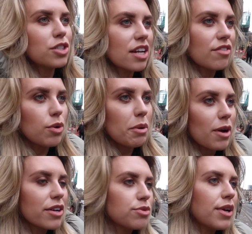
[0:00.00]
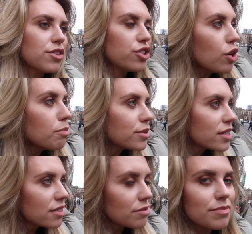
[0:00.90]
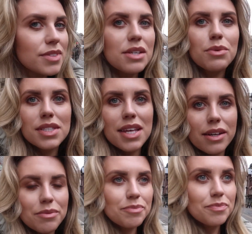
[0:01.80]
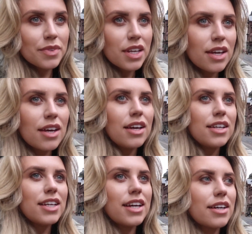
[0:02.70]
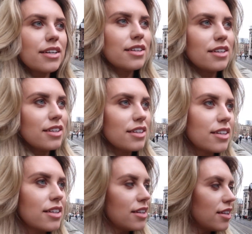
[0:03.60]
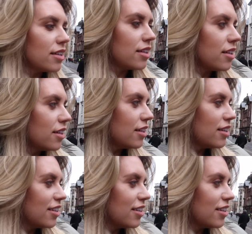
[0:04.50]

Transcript: just gonna have a quick browse around the shops. Yeah, we're gonna leave each other now. Um, yeah. Well, I'll see you next week.